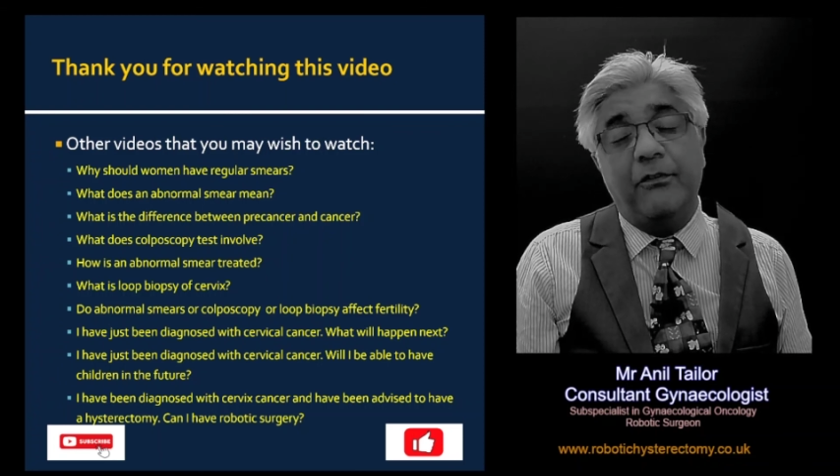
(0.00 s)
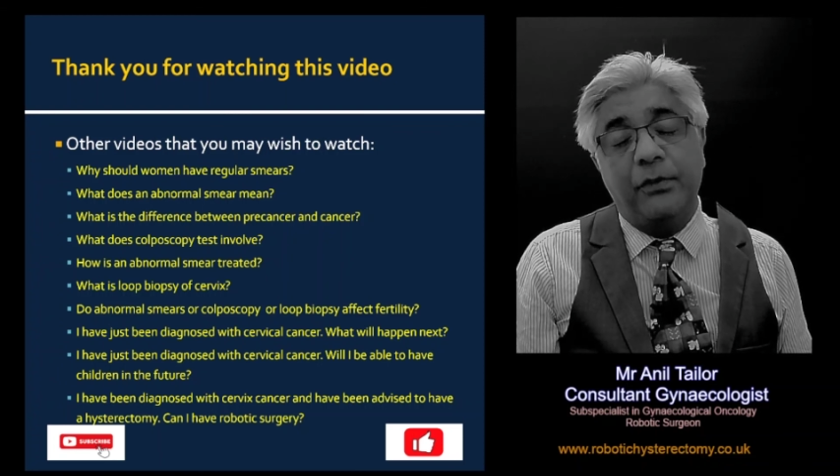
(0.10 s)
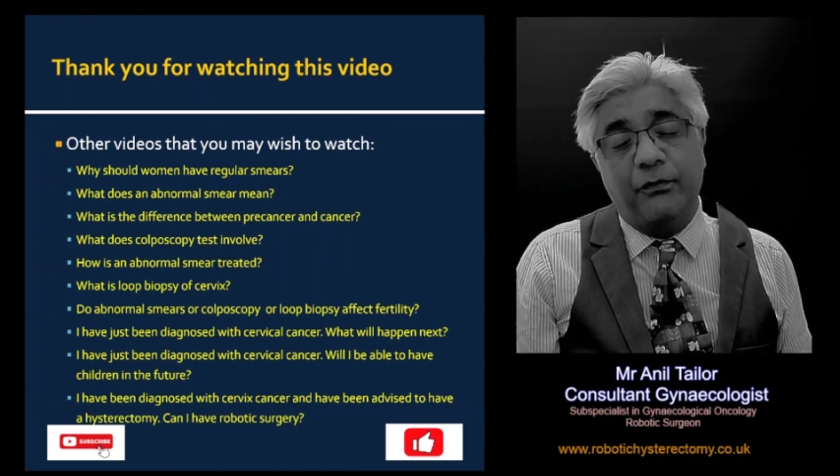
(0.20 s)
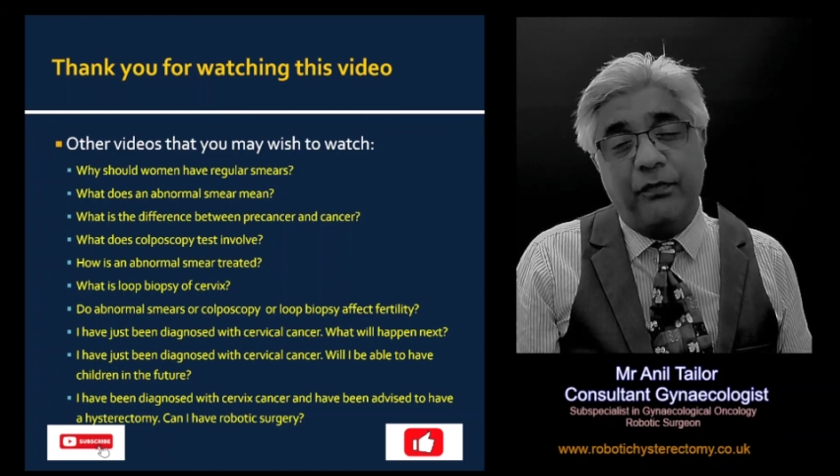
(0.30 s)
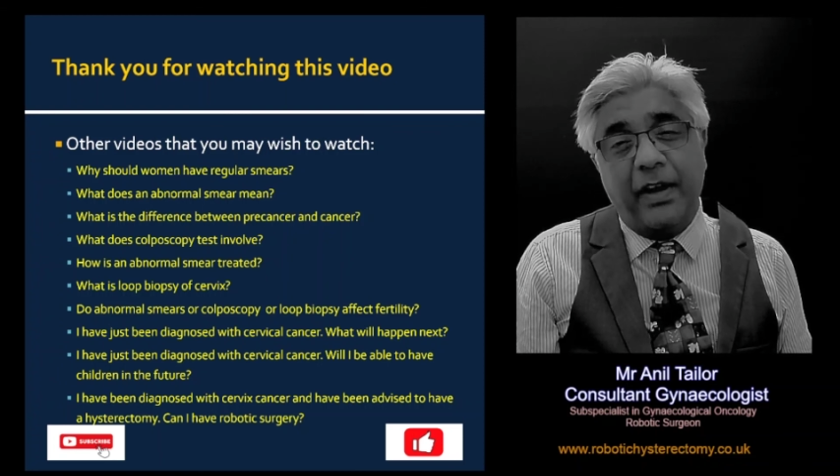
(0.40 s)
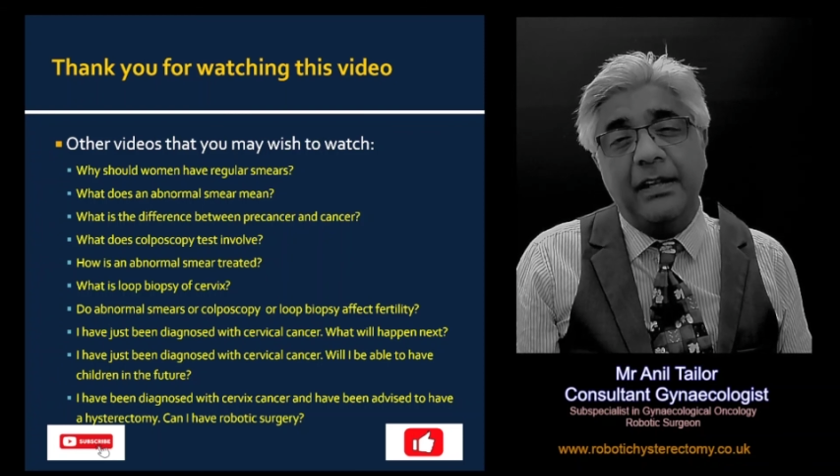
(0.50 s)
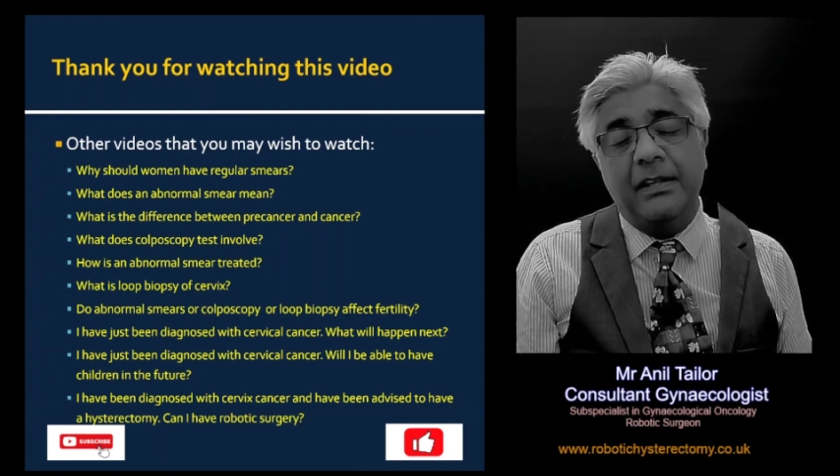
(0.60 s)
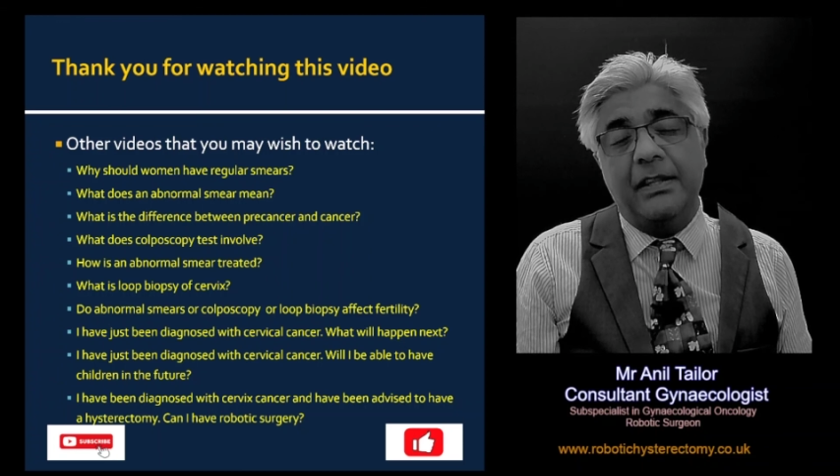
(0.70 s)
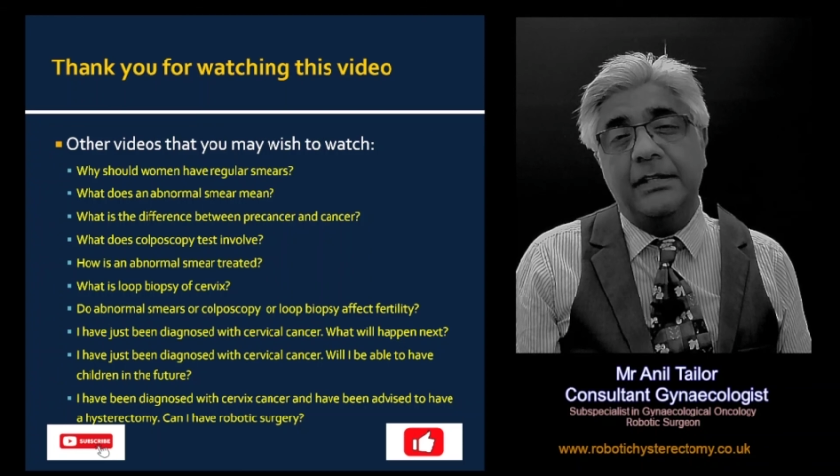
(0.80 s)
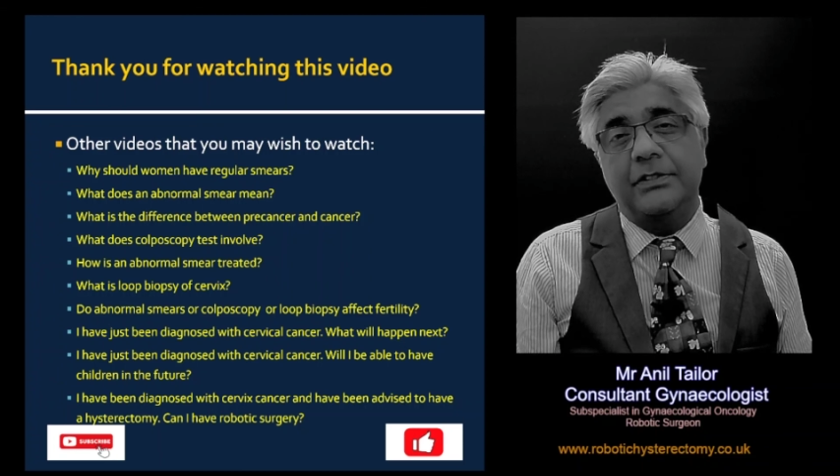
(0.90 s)
if you
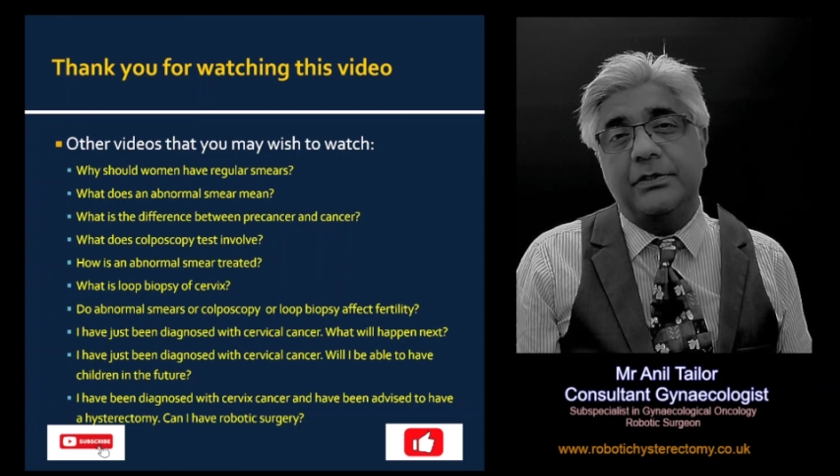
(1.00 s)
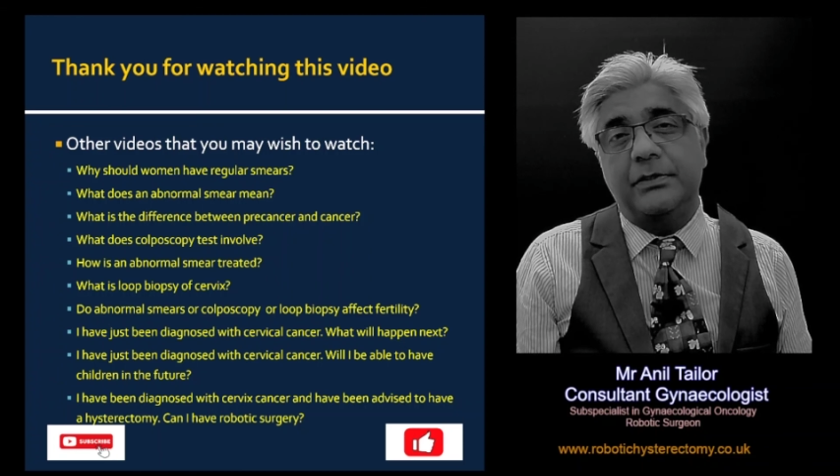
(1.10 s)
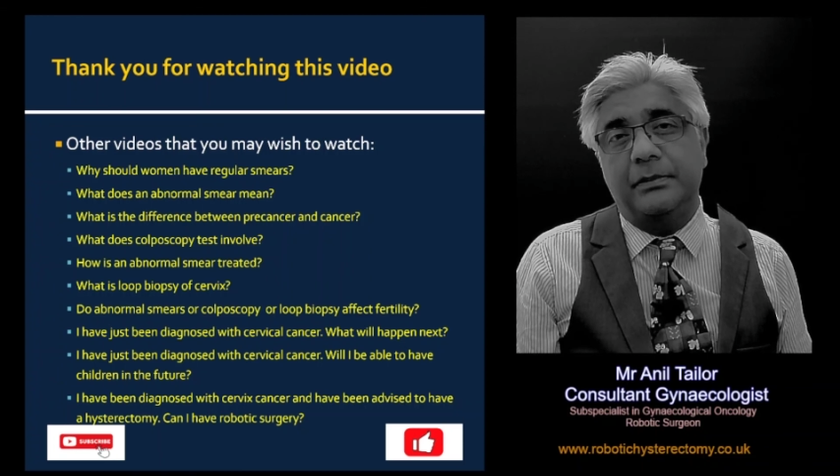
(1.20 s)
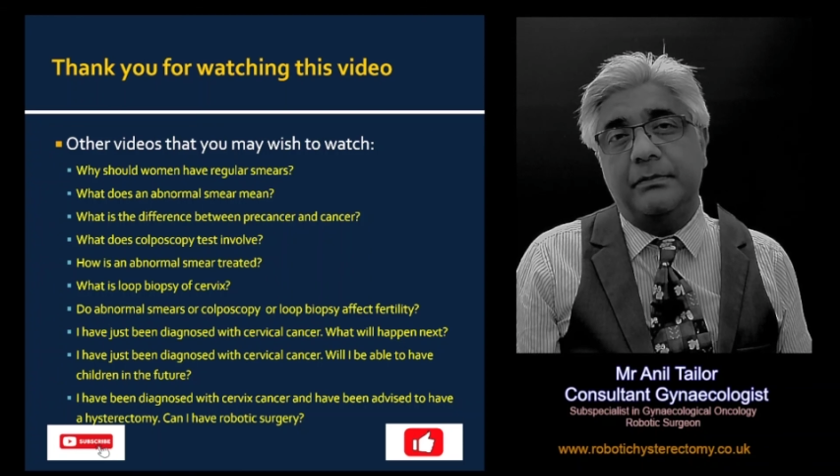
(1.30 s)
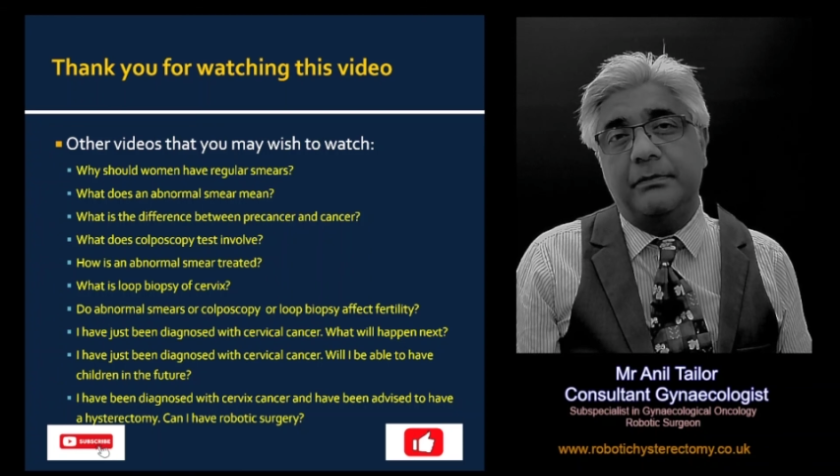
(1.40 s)
find these